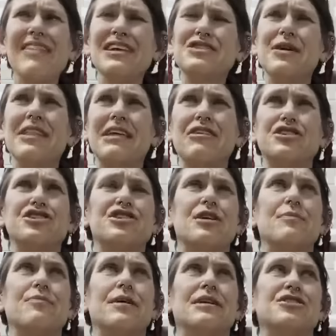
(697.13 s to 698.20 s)
unless you have like the
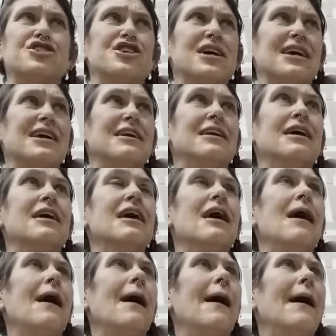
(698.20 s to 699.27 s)
shrimp and chicken.
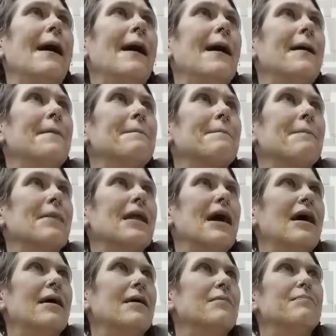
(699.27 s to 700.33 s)
Um,
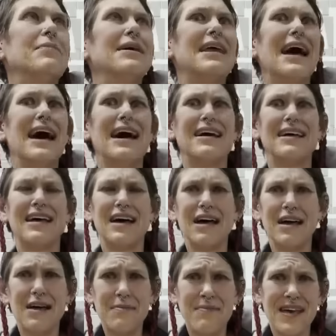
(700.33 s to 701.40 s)
but yeah,
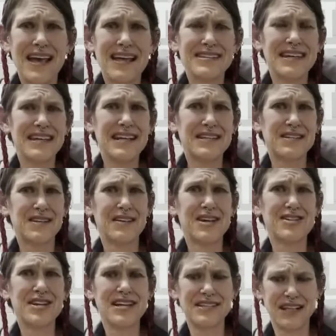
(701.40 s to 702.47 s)
amazing. It's
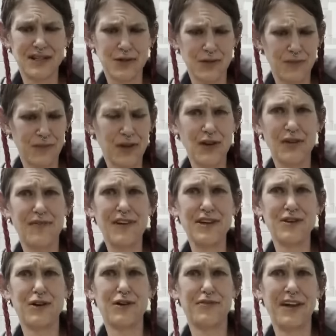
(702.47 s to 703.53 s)
delicious. It's, you can
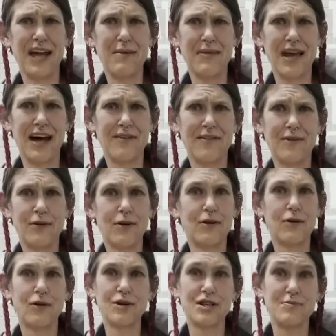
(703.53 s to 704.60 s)
feed your whole family off it,
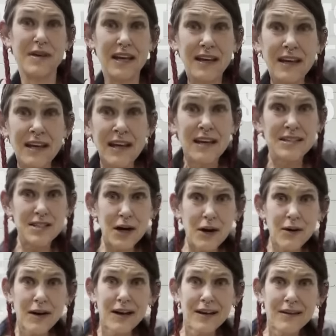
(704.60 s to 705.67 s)
or or just me.
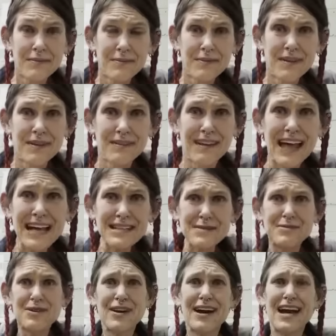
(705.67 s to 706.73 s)
So like and
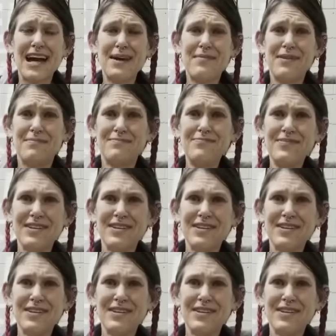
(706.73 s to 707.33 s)
subscribe.